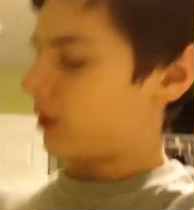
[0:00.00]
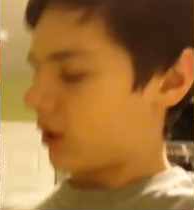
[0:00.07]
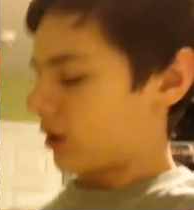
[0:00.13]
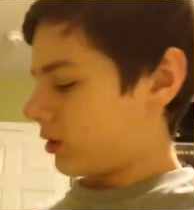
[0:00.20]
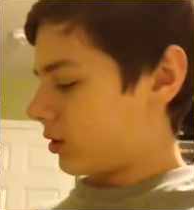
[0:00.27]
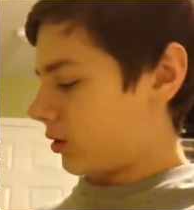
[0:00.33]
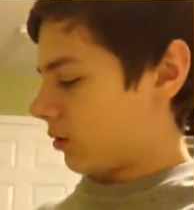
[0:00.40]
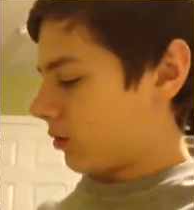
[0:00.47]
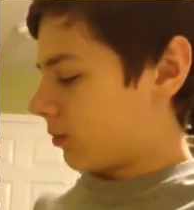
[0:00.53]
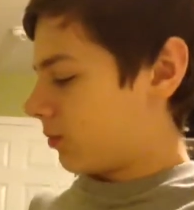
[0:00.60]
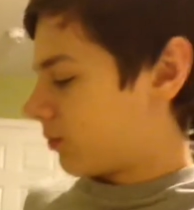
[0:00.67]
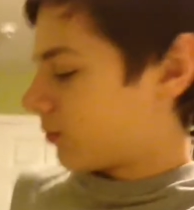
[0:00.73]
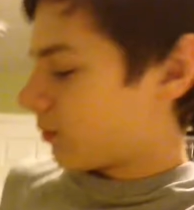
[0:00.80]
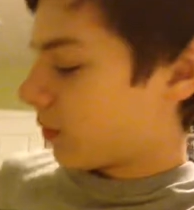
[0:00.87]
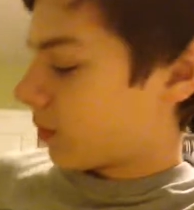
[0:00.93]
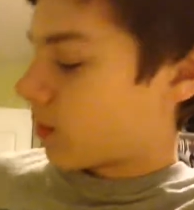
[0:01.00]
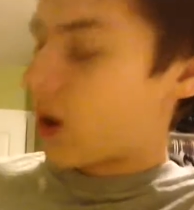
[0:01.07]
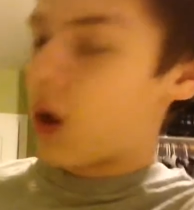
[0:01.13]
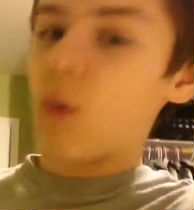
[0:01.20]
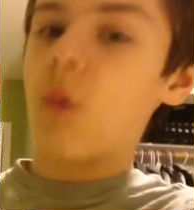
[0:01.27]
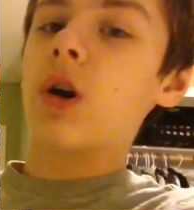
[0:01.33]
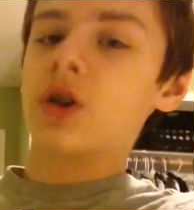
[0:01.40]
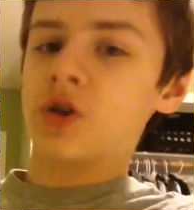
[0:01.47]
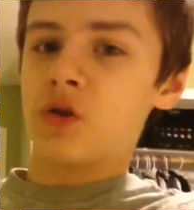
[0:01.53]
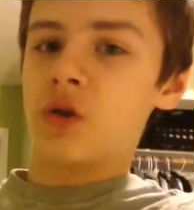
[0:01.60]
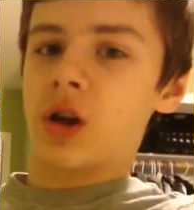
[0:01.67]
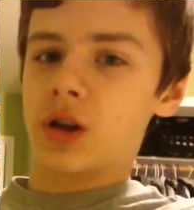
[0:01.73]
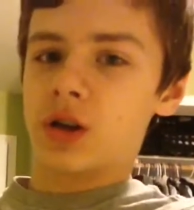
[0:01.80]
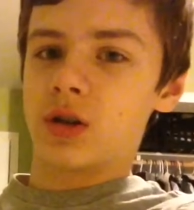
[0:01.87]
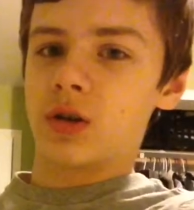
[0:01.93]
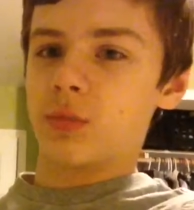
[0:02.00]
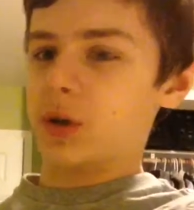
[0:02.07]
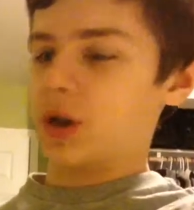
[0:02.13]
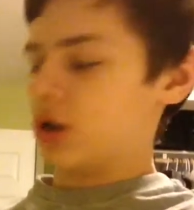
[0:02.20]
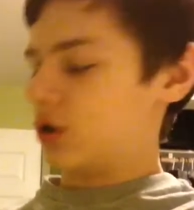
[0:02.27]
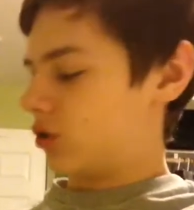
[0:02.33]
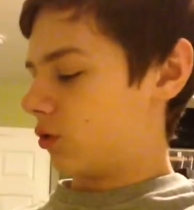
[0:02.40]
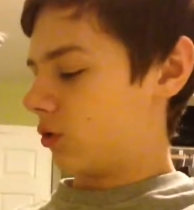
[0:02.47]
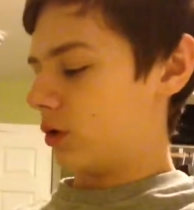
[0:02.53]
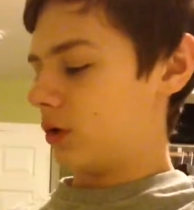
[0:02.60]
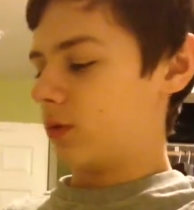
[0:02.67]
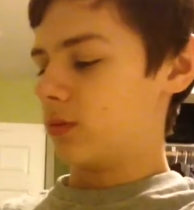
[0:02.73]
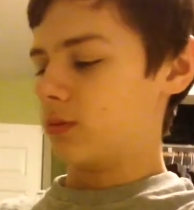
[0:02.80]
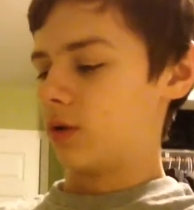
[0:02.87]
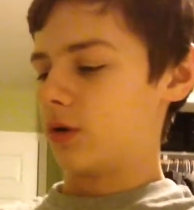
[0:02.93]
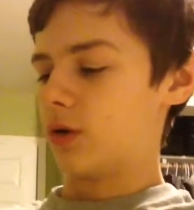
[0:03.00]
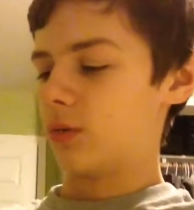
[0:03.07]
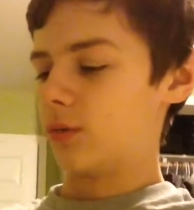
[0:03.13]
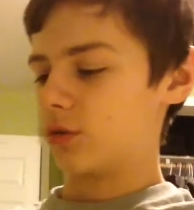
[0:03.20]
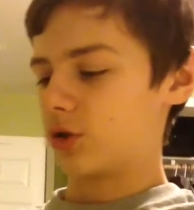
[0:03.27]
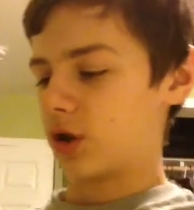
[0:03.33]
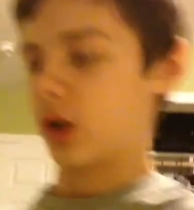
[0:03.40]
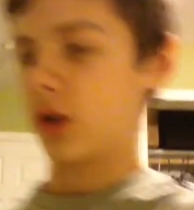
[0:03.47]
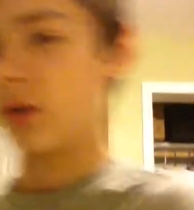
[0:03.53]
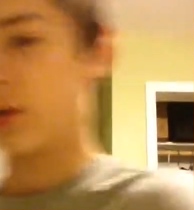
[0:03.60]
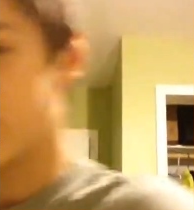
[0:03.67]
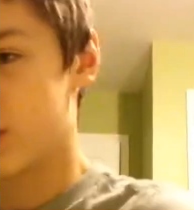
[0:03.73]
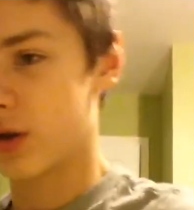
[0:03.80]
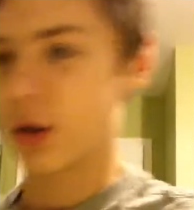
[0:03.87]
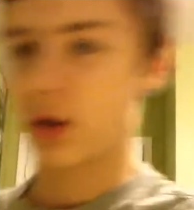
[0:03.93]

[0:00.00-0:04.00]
guys, you know. I want you guys to be enjoyed. And um, check out these, check